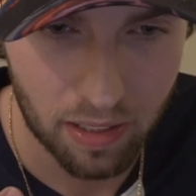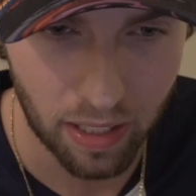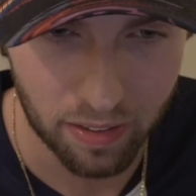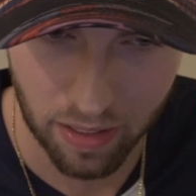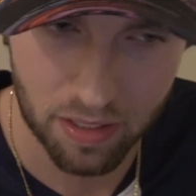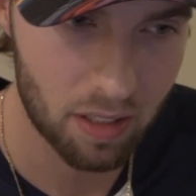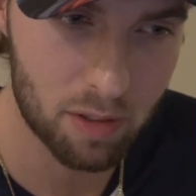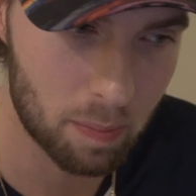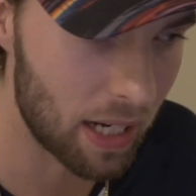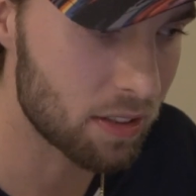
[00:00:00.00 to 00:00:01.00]
And this comes
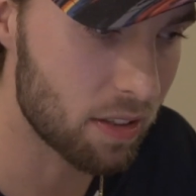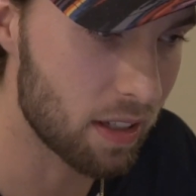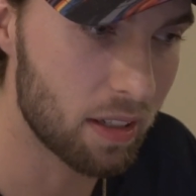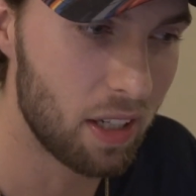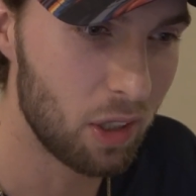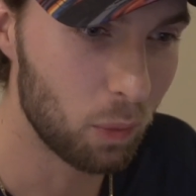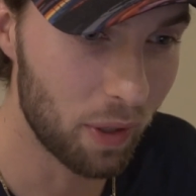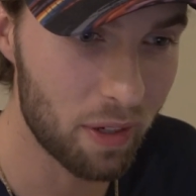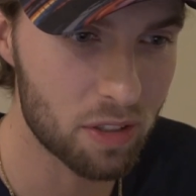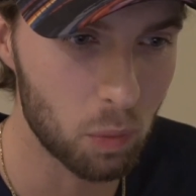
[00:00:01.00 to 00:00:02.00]
back to the, when
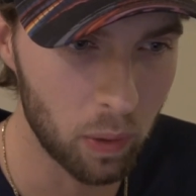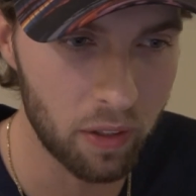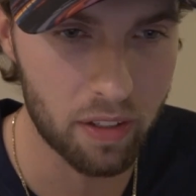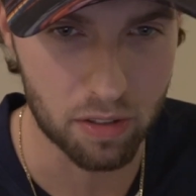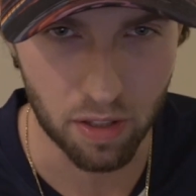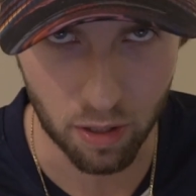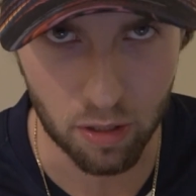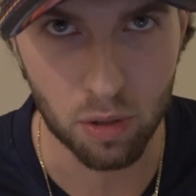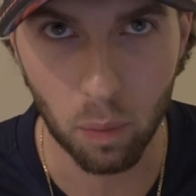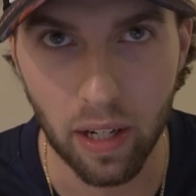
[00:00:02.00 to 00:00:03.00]
there's a will, there's
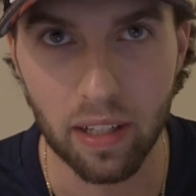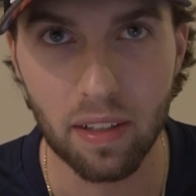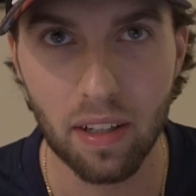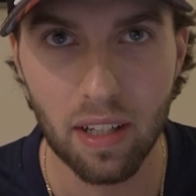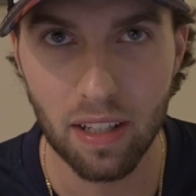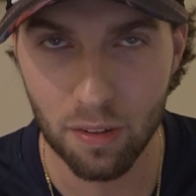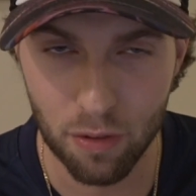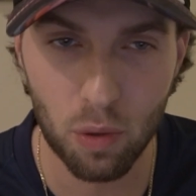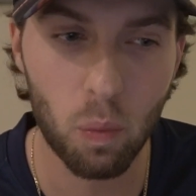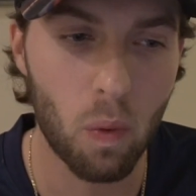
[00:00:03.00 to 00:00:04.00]
a way. If
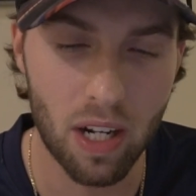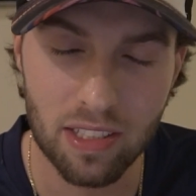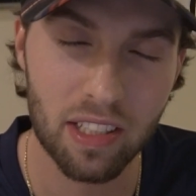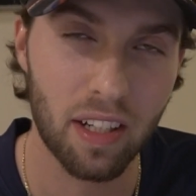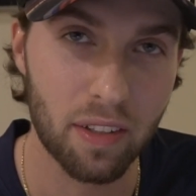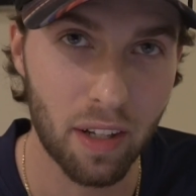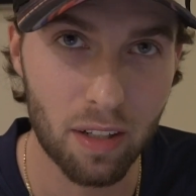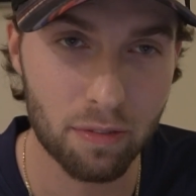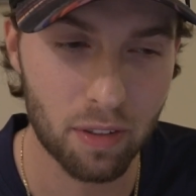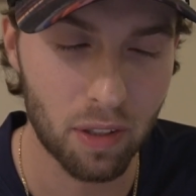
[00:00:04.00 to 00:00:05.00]
you want it enough,